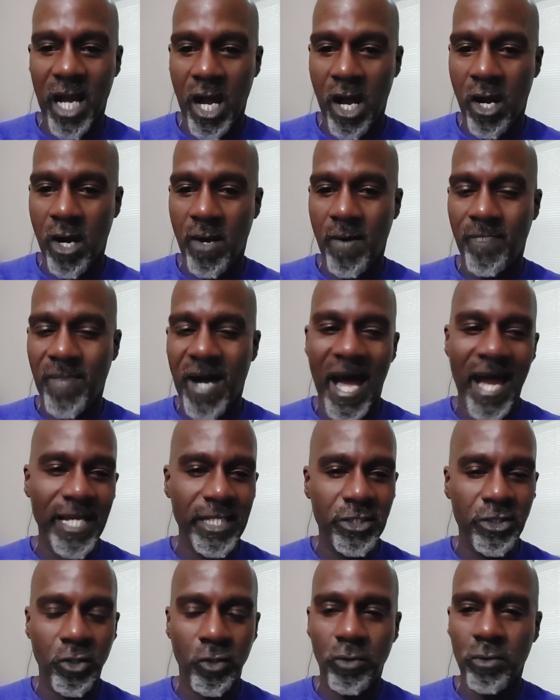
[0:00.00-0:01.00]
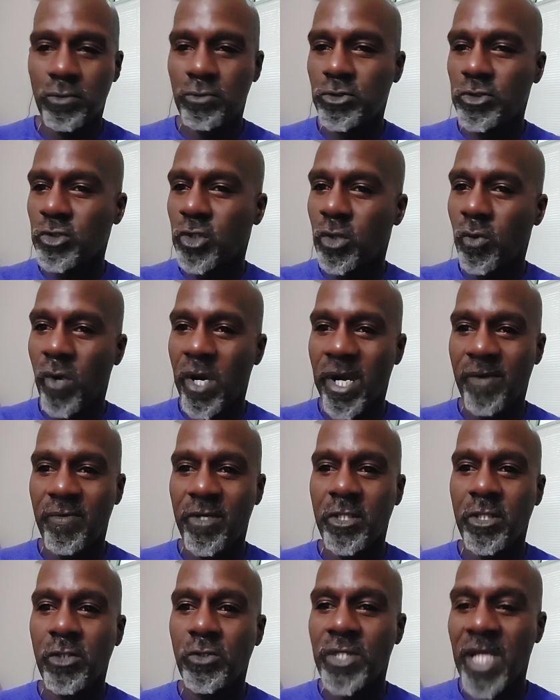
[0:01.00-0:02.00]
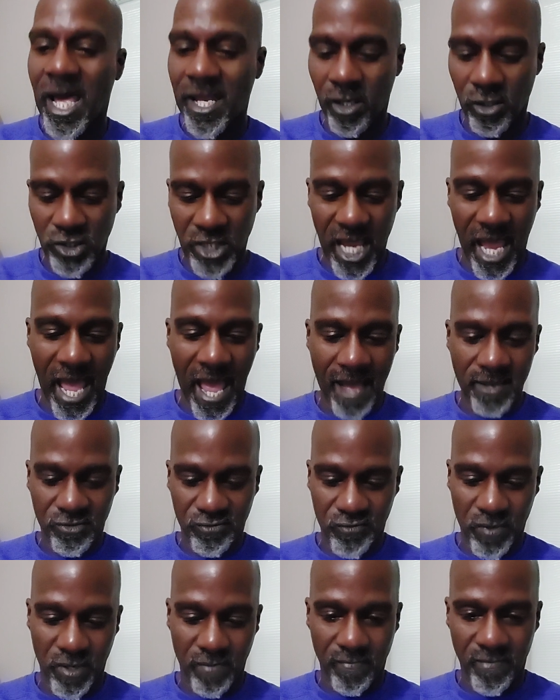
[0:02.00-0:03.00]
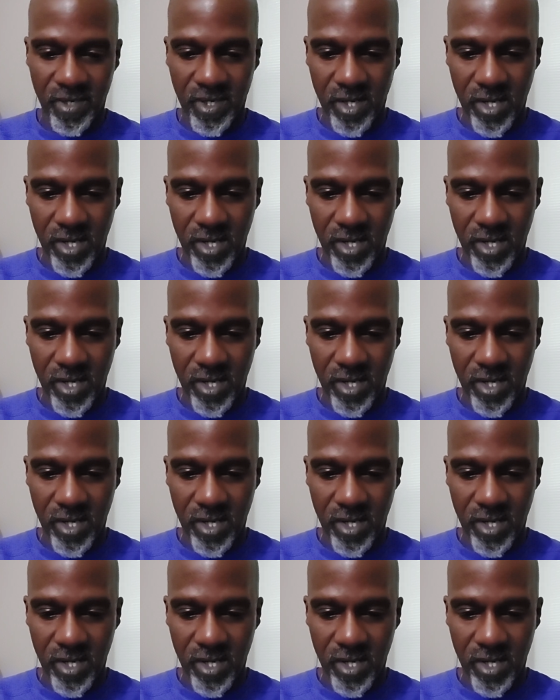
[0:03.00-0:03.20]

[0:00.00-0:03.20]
iTunes or wherever you download your apps from.